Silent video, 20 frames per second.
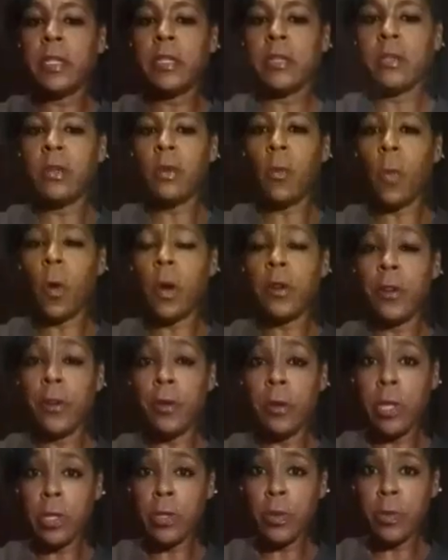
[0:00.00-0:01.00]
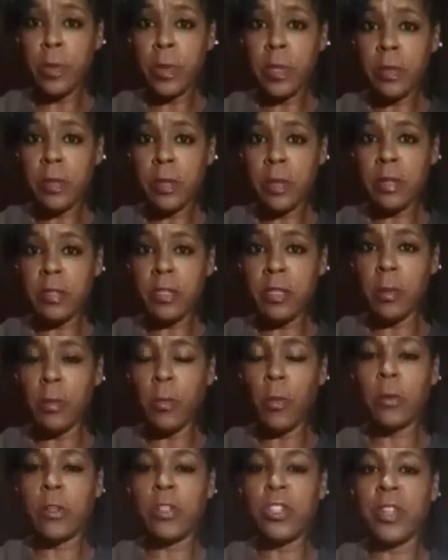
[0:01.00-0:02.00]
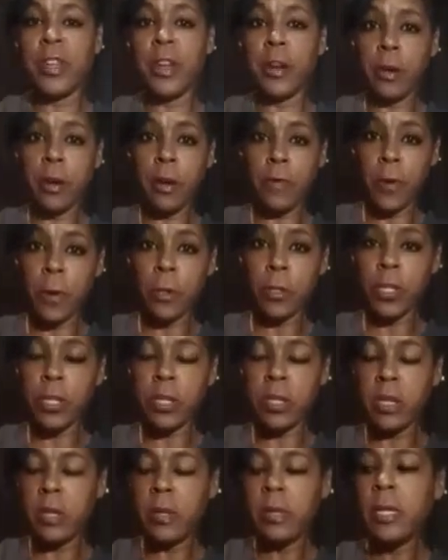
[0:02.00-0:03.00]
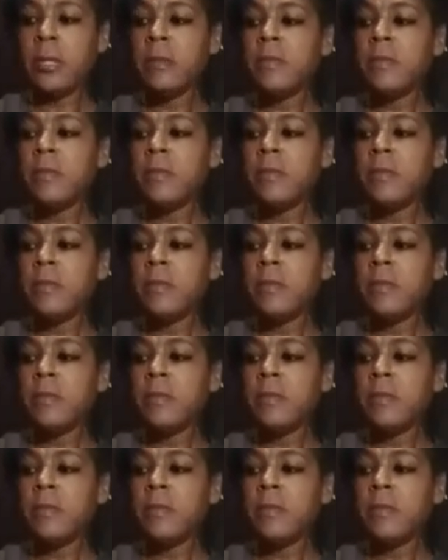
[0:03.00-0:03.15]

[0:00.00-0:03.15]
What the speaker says: this is the Wonder Loom, the more generic version.